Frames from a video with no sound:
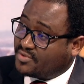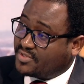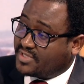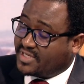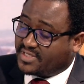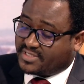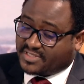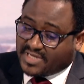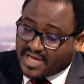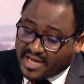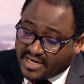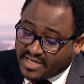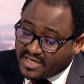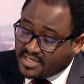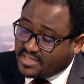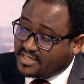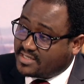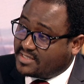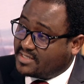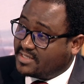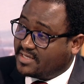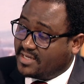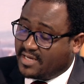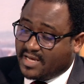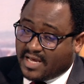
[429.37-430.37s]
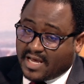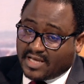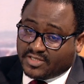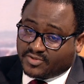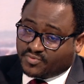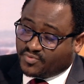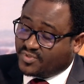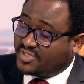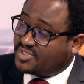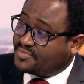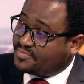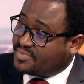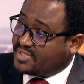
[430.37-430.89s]
that currently, as
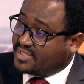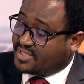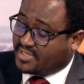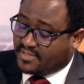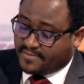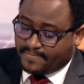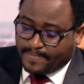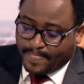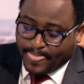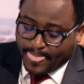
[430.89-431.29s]
we speak,